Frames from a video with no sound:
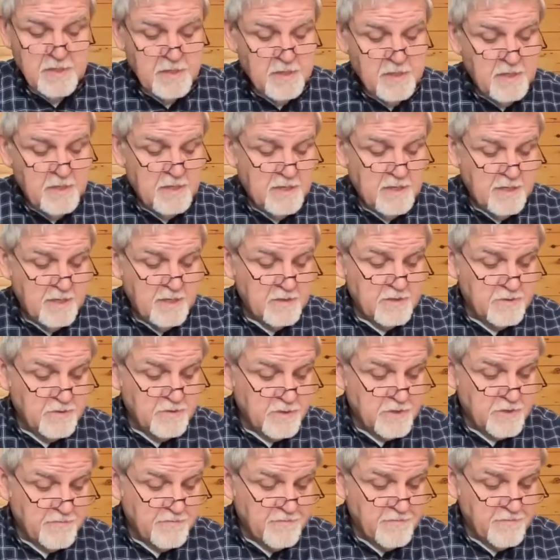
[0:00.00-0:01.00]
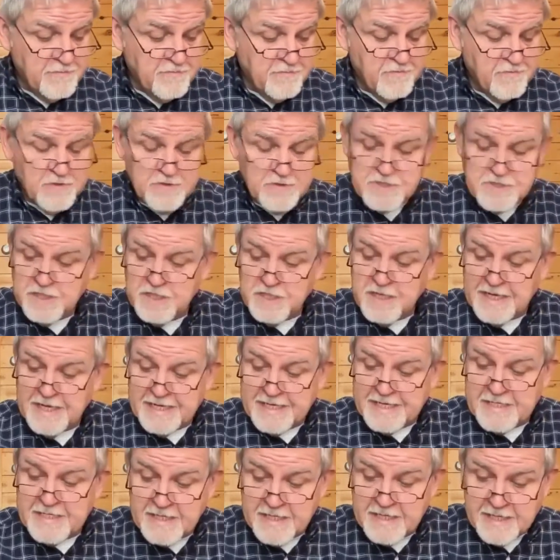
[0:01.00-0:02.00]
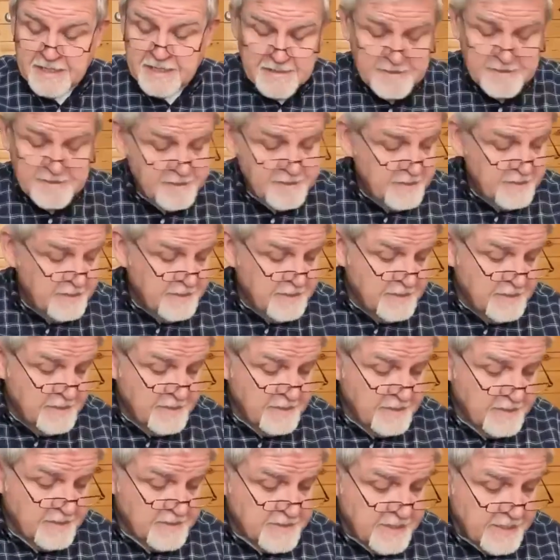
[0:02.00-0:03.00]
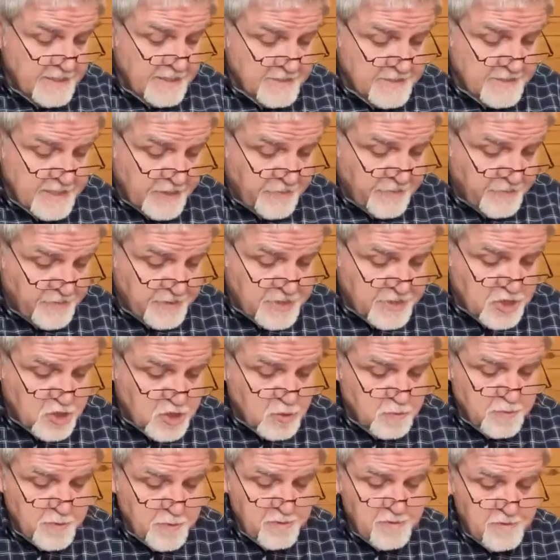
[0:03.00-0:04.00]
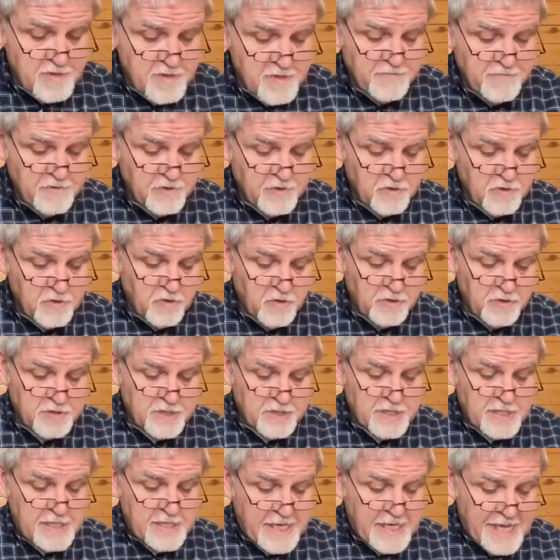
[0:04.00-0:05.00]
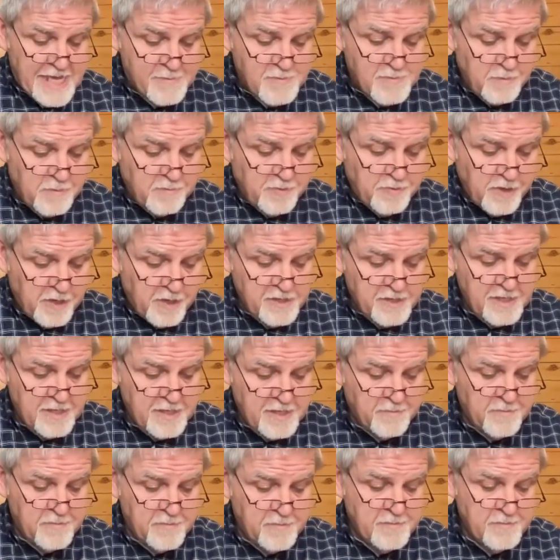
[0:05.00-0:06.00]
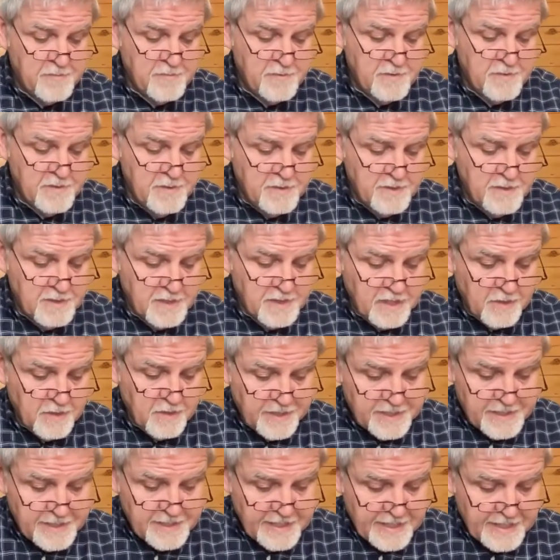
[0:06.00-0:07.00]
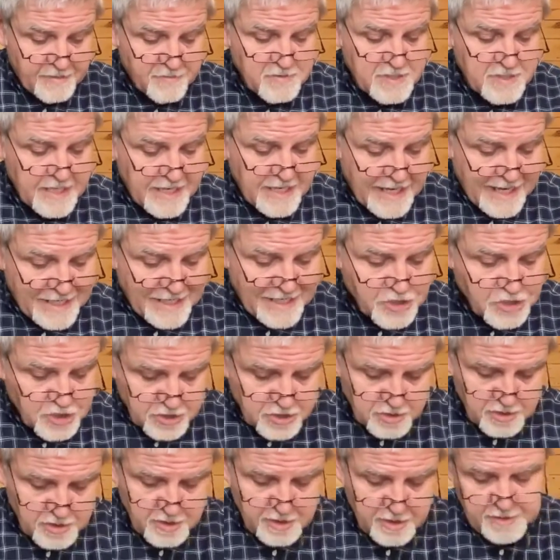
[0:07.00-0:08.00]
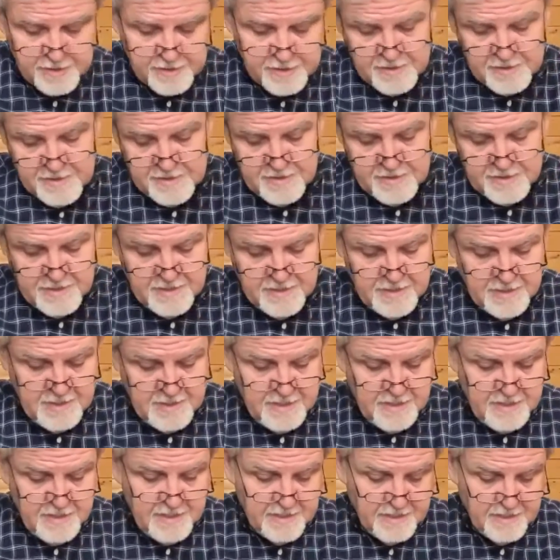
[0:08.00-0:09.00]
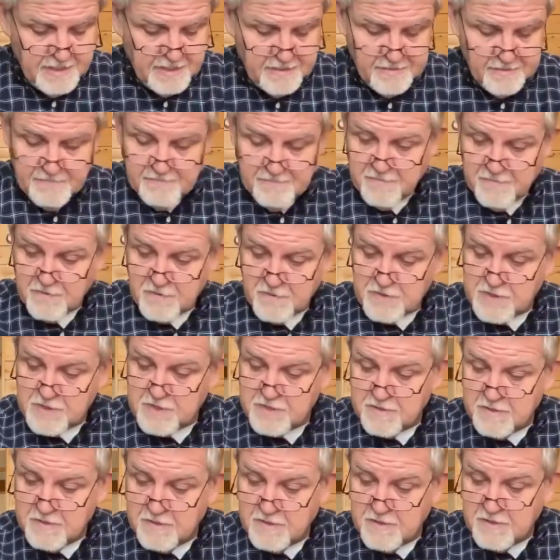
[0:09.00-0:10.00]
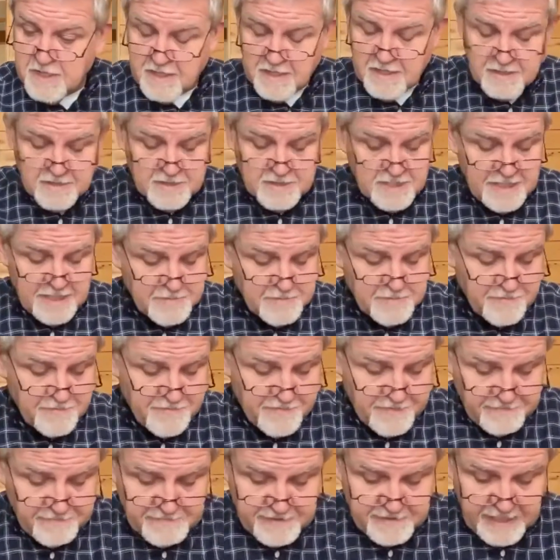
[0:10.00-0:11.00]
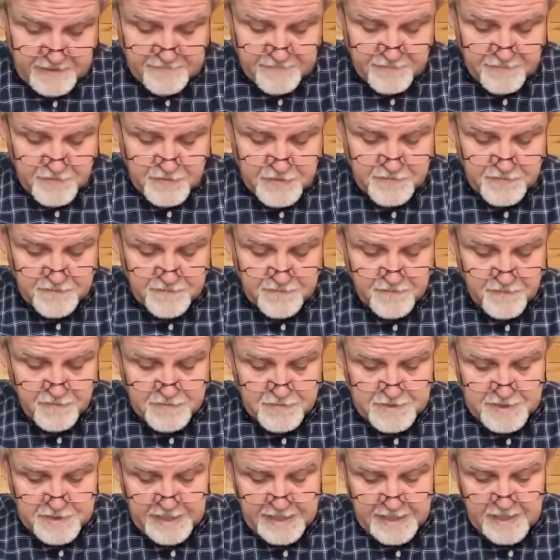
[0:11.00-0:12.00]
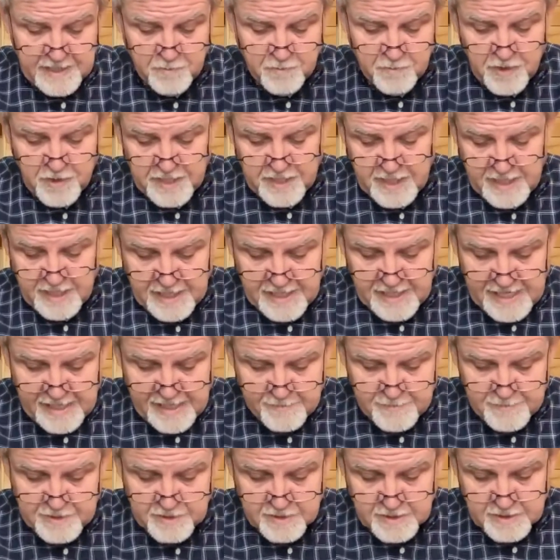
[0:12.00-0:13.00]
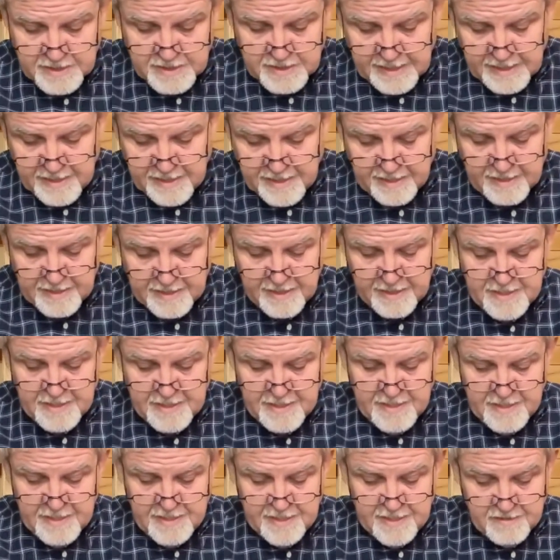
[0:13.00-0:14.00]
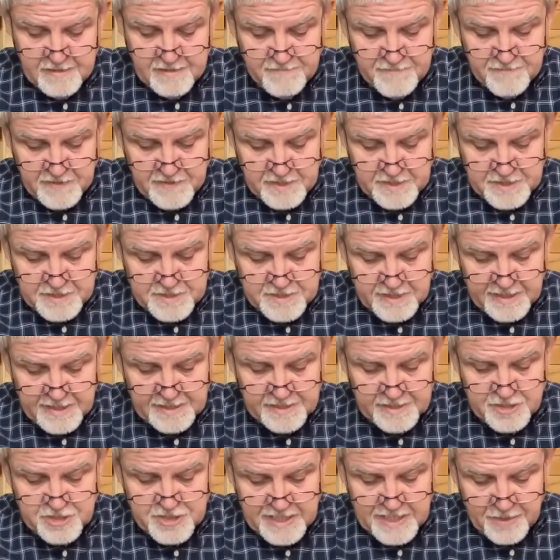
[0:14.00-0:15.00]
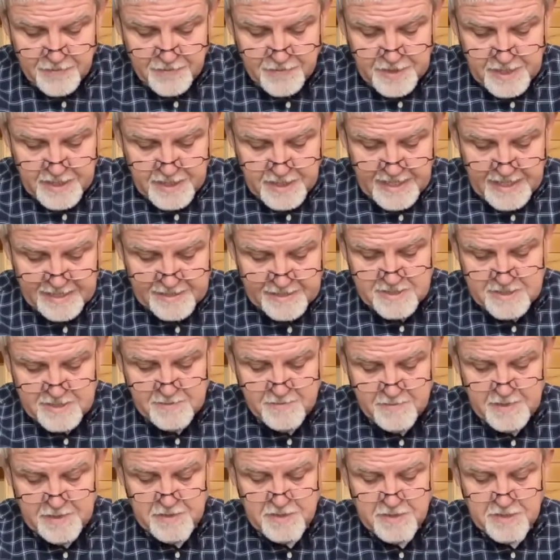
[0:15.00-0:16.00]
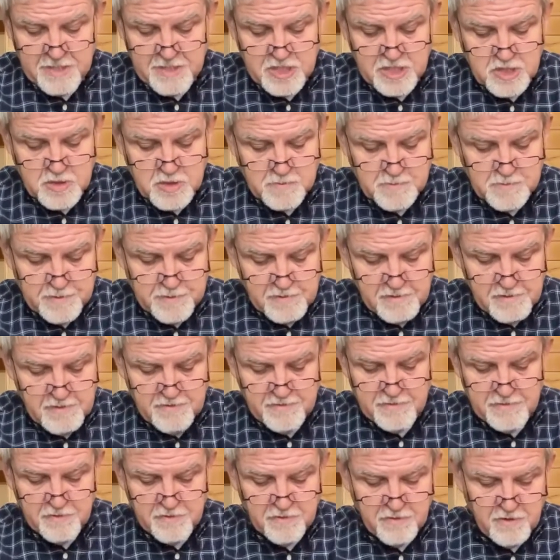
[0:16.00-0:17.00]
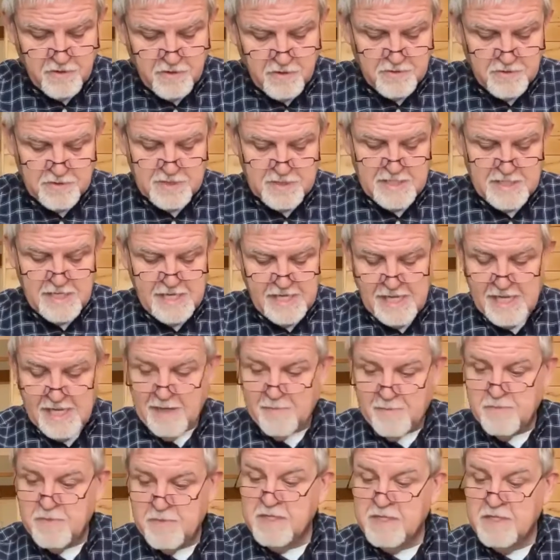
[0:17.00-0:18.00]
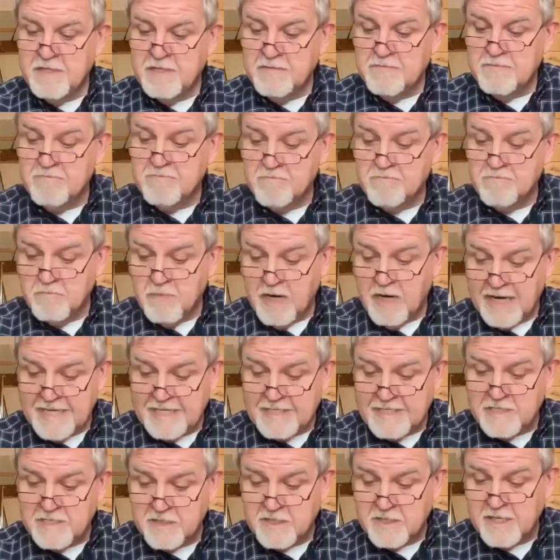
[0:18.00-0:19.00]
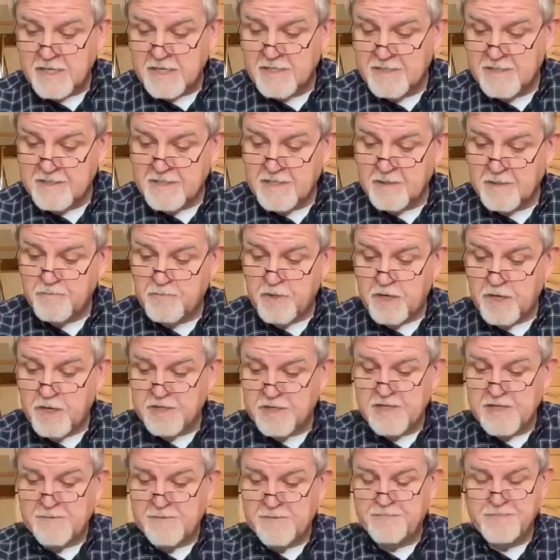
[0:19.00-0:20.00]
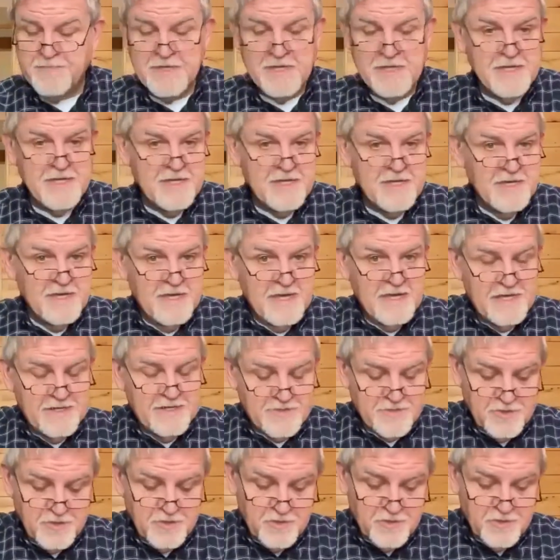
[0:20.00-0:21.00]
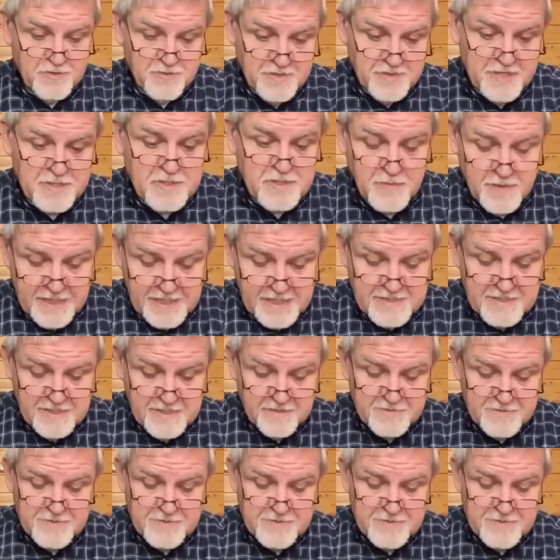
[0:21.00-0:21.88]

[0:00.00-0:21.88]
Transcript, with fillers: Uh, look, verse 19, it says, And the Spirit of the Lord came upon him, and he went down to Ashkelon. Uh, verse uh, chapter 15 verse 14 and when he came to lehi the philistines shouted against him and the spirit of the lord came mightily upon him. And so that's why it tells us